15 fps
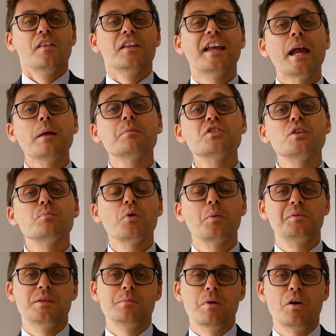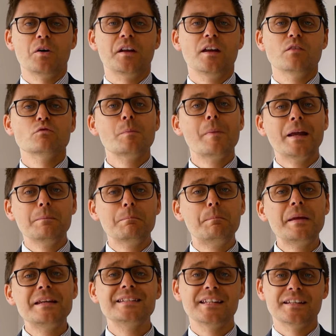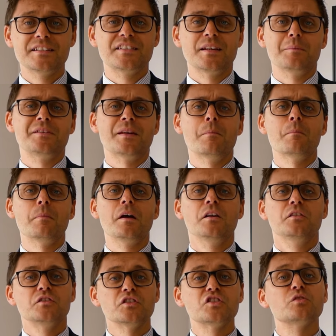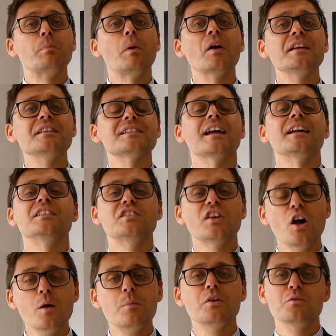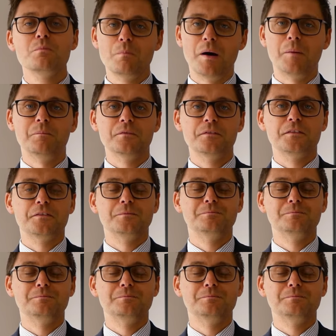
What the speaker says: The Cambridgeshire property market remained busy in September despite a turbulent month.